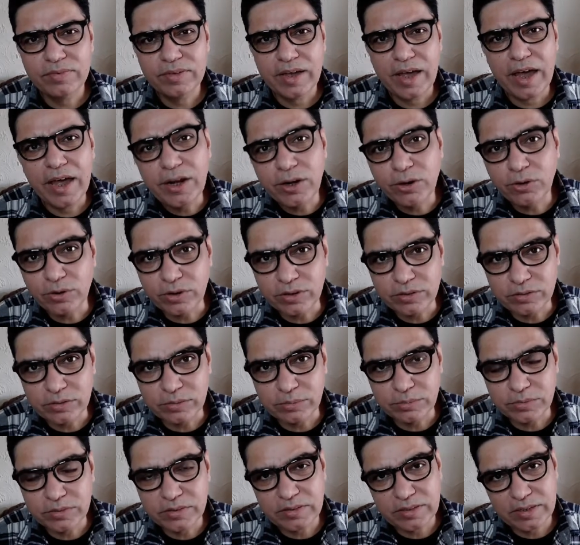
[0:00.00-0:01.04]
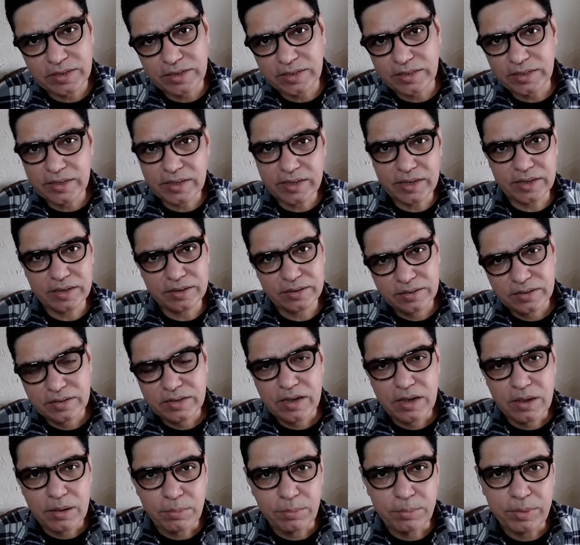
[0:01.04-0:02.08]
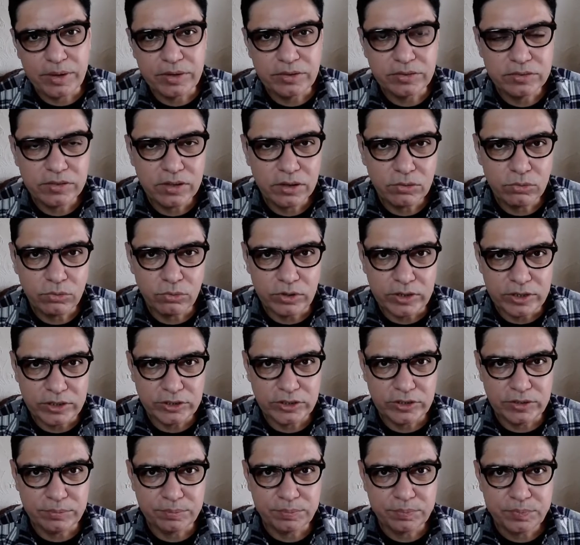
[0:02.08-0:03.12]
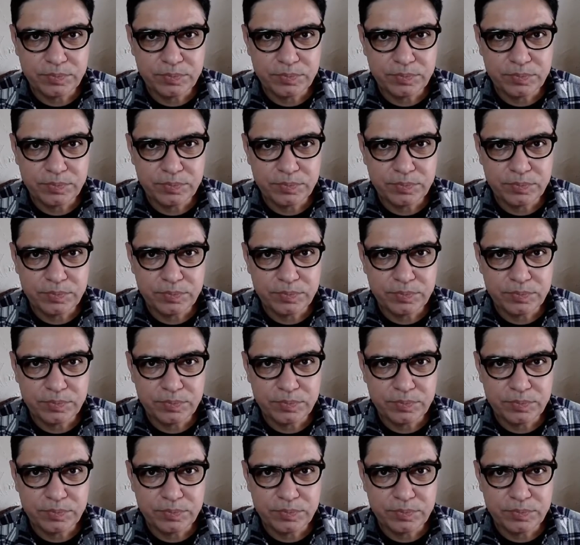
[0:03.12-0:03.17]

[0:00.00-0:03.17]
aneurysms in their brain circulation.